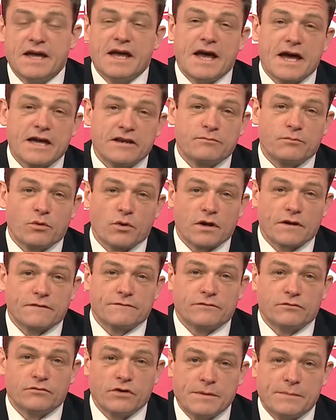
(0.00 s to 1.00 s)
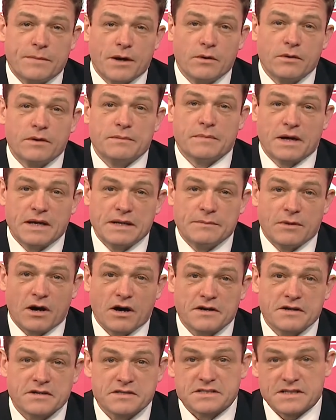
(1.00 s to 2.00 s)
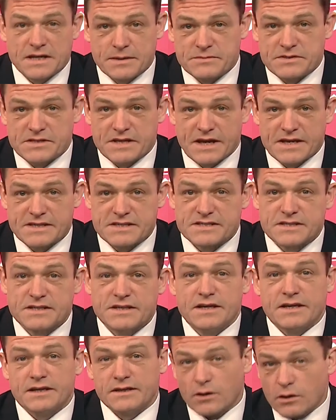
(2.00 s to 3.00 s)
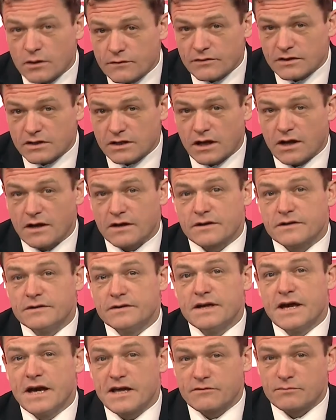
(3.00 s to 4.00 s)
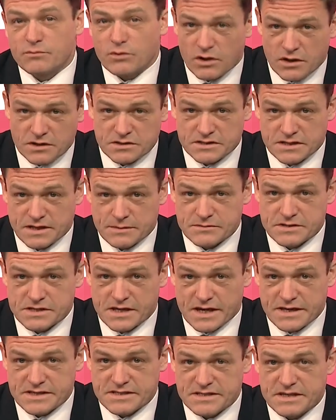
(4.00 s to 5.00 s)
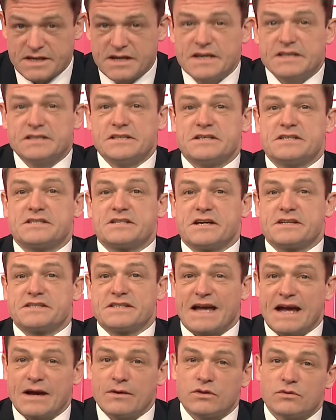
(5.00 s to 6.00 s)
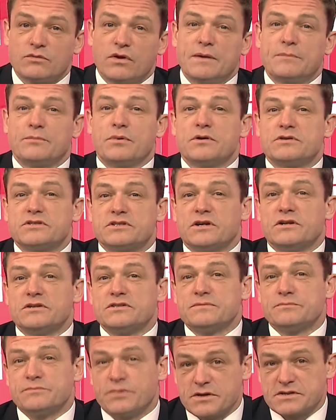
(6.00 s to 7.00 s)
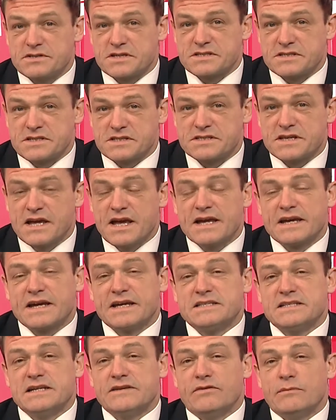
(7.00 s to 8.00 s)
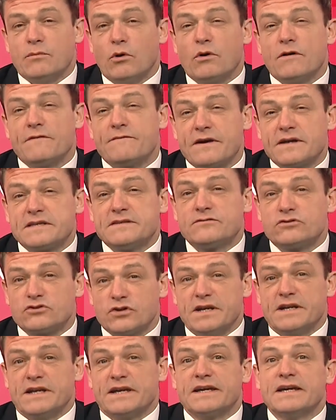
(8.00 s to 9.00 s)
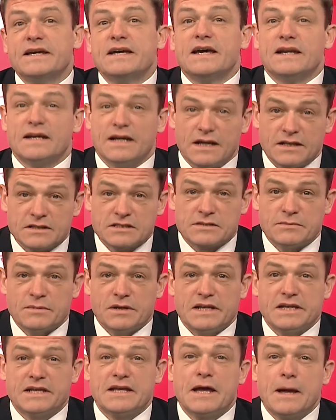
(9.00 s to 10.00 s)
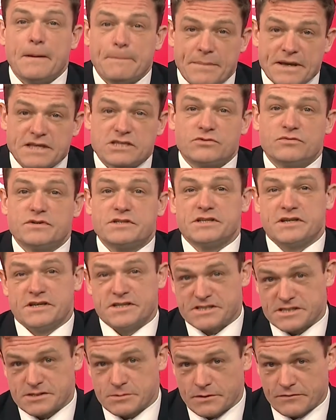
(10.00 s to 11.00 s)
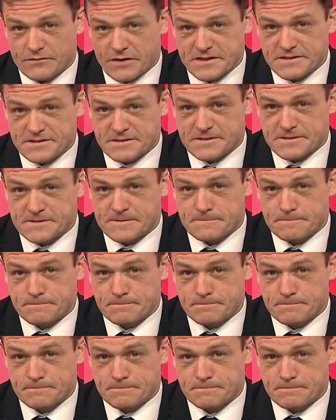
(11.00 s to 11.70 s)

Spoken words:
Head of Product for Repo and Money Markets at MTS, and Oliver Clark, Head of Product at MTS, to discuss how the right protocols and processes can deliver more effective trading and ultimately better returns to investors.